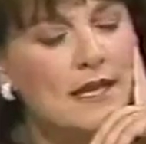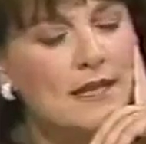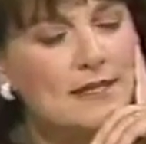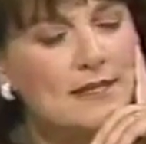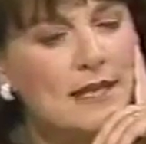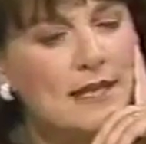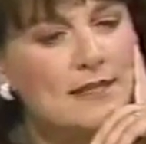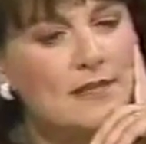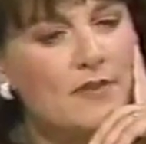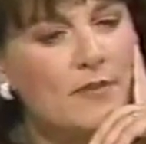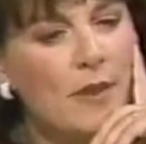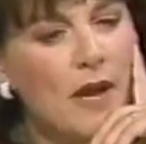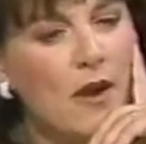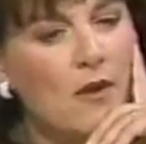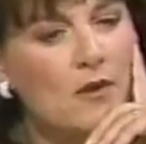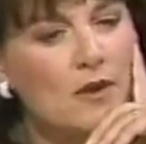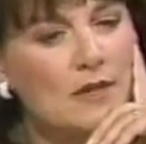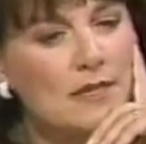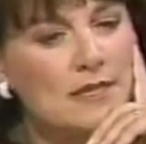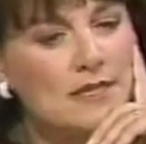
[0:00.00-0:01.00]
sense of
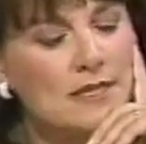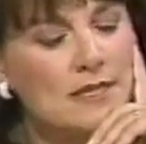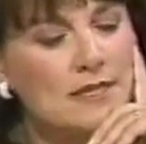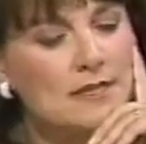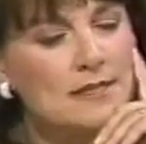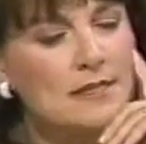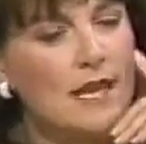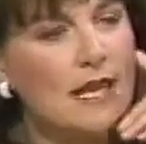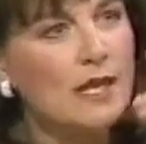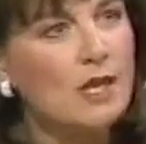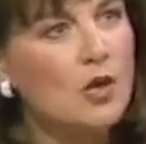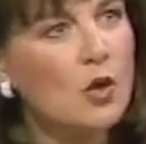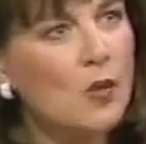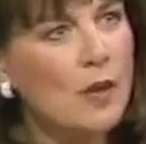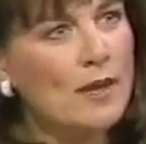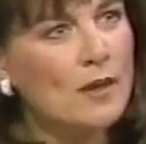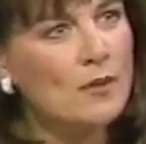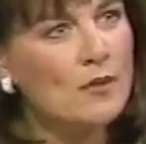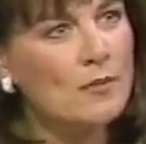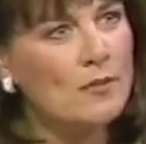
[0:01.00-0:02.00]
powerlessness and
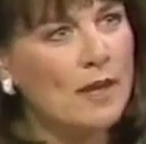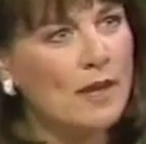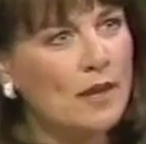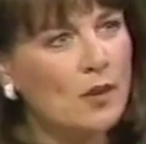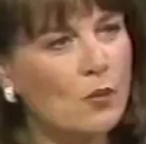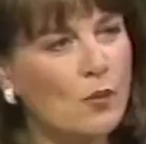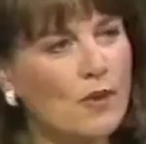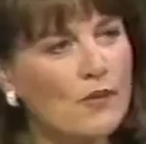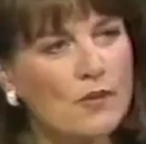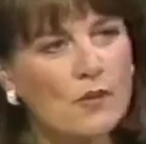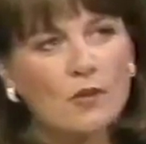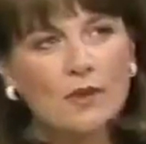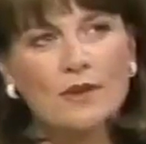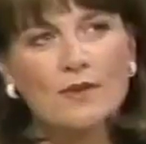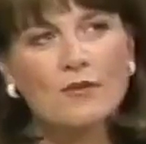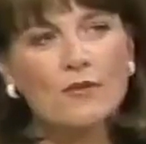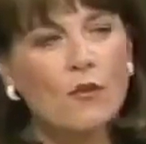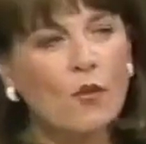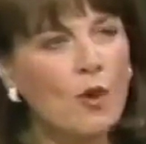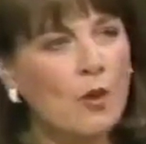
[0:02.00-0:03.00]
equate it with men when there are
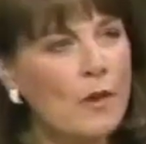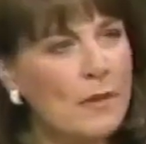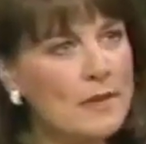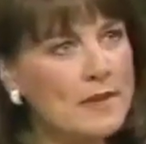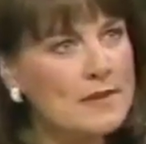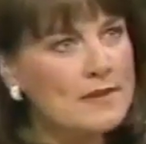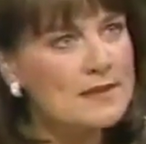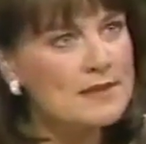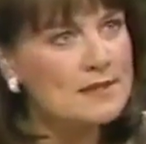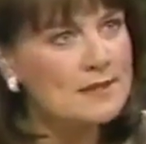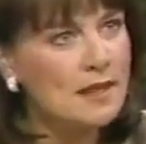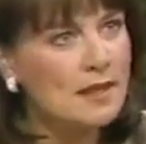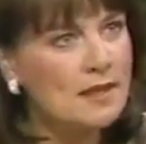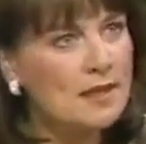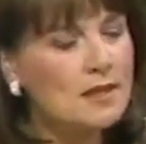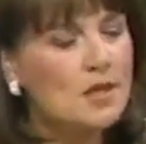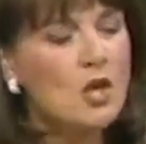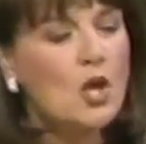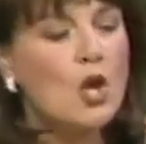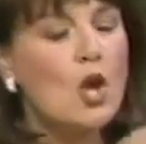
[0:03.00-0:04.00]
only 4 women in the
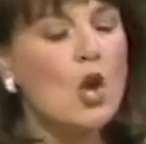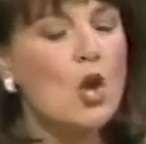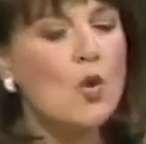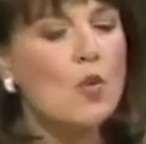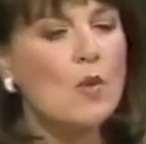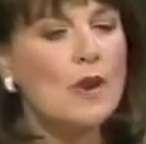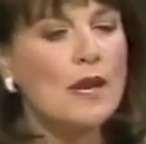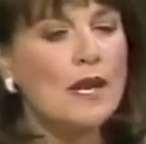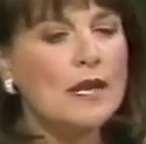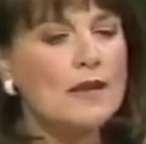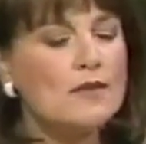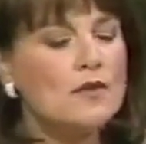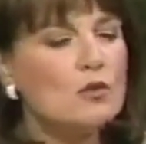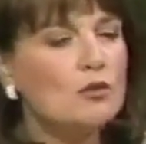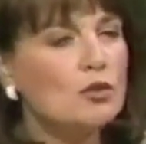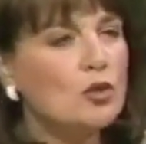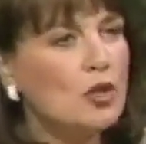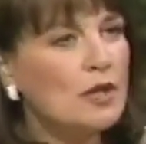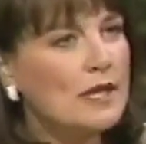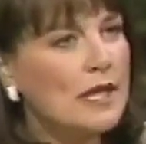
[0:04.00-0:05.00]
Senate? When, if
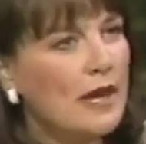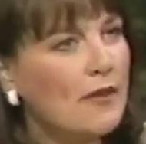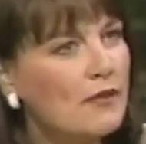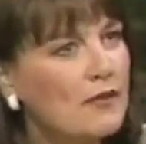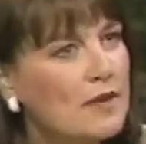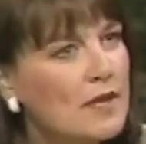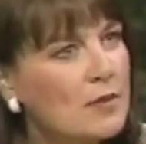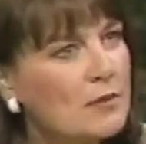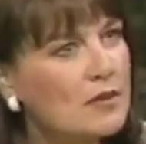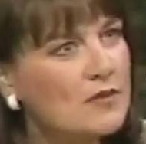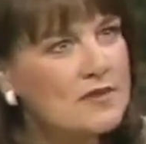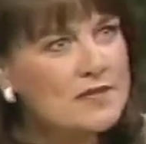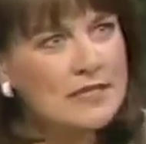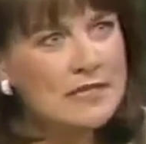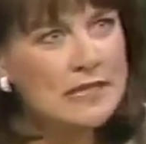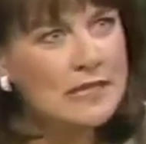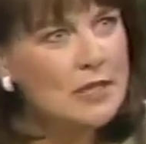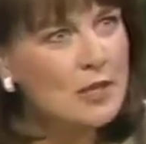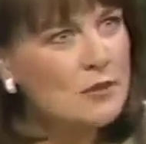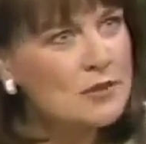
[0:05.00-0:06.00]
you look at the number of
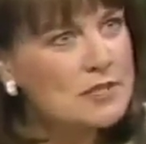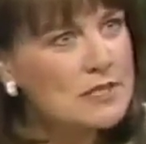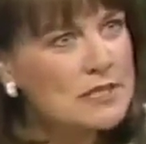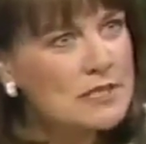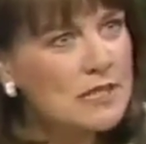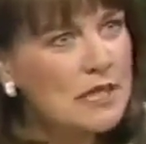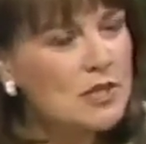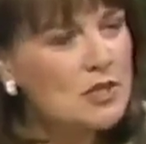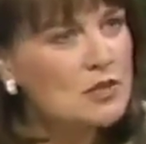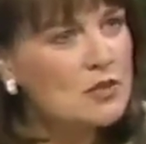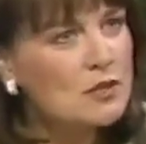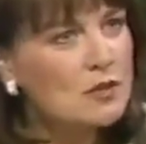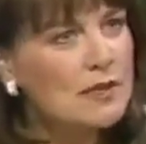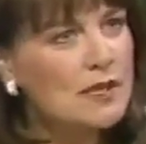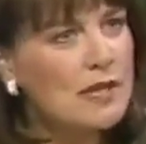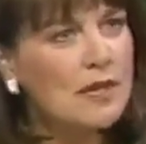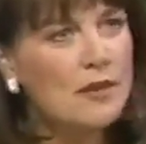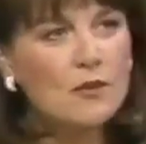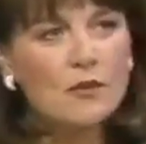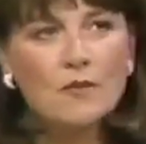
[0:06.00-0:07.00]
CEOs in this
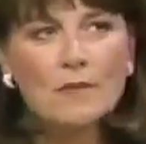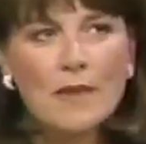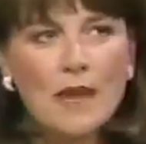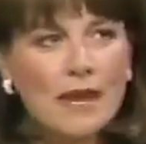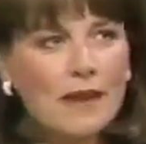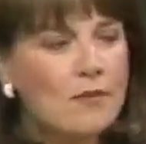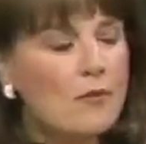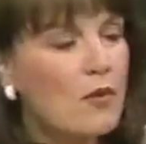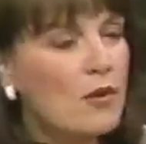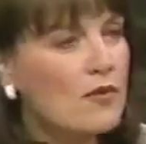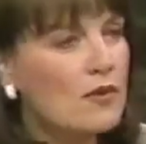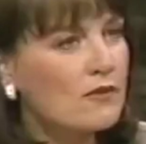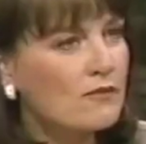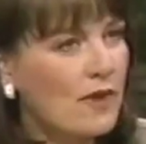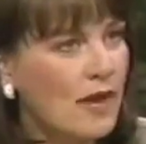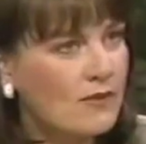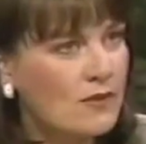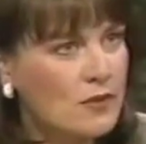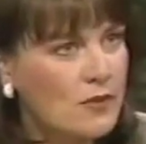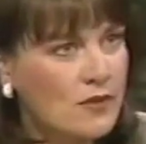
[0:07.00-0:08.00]
country who make more than
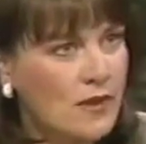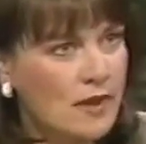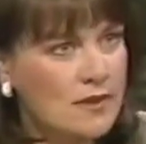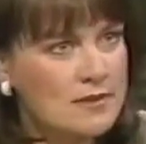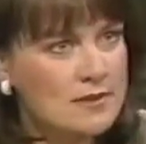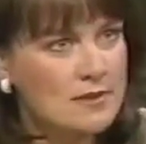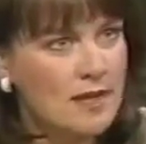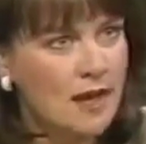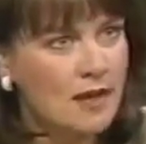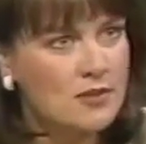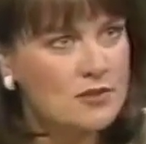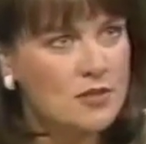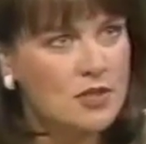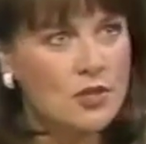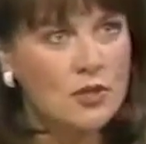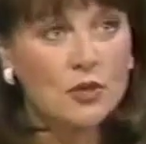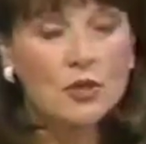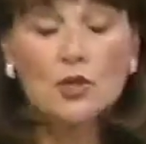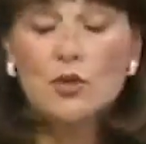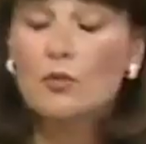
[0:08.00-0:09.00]
$500,000 a
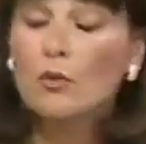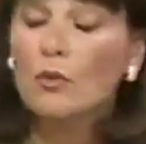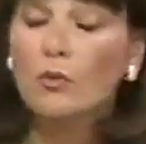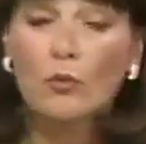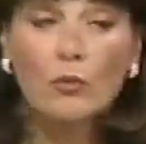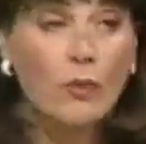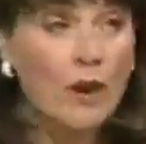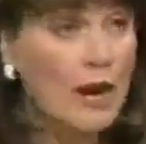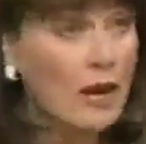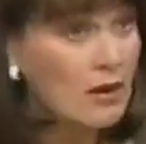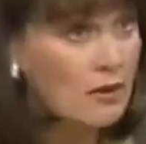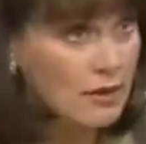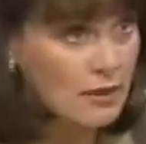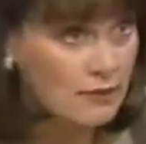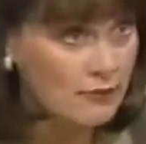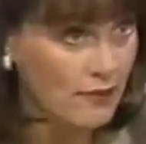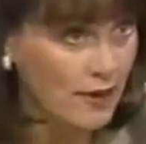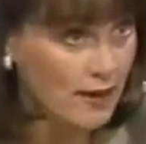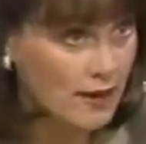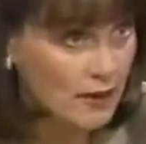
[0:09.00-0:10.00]
year, you will
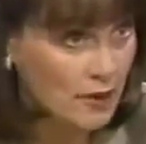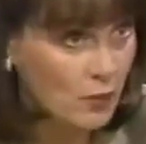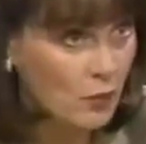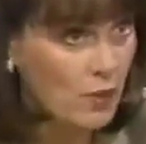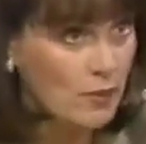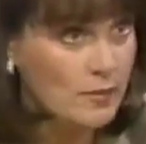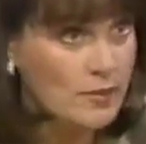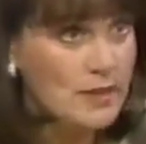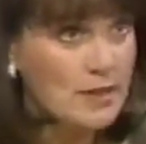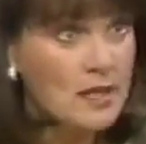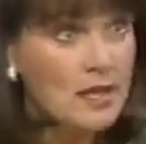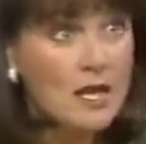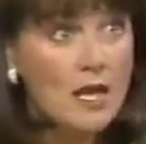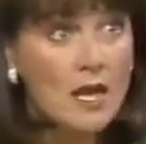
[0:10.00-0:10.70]
rarely find a woman.